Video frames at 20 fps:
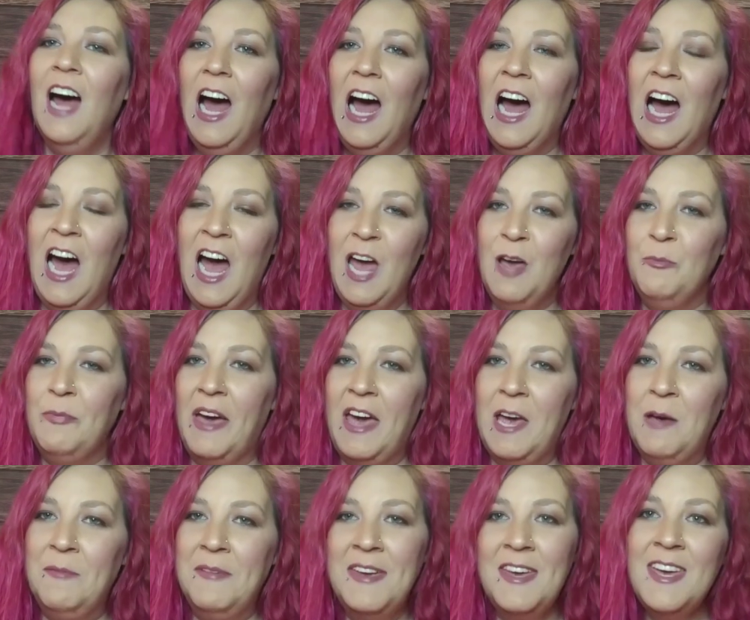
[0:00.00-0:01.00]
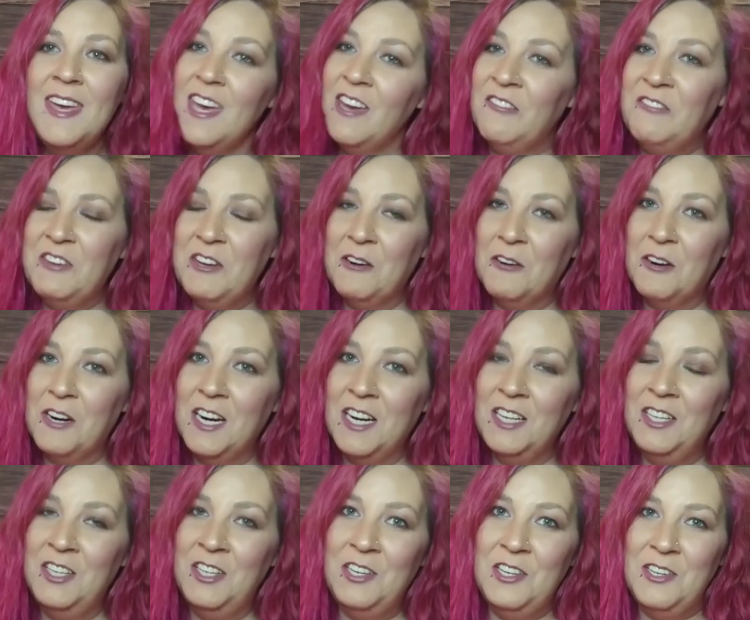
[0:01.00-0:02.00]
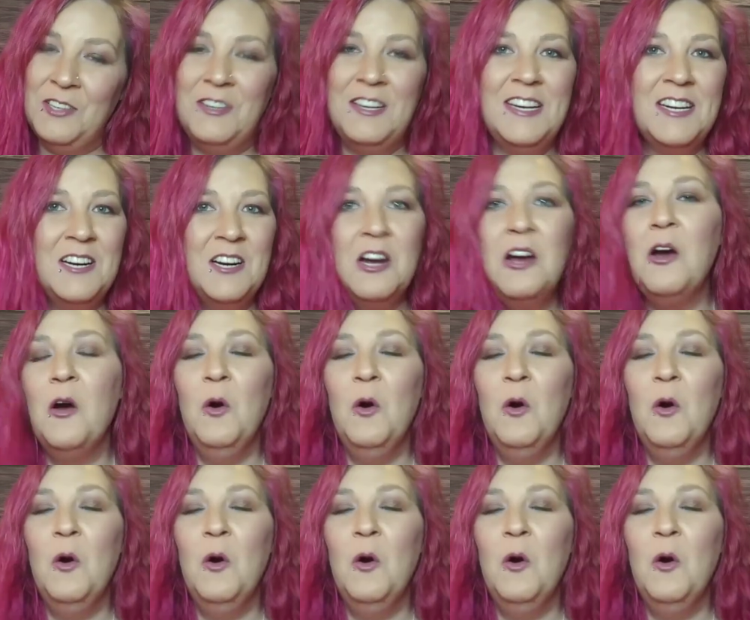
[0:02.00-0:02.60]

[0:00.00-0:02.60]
I'm Amy. If you're new here,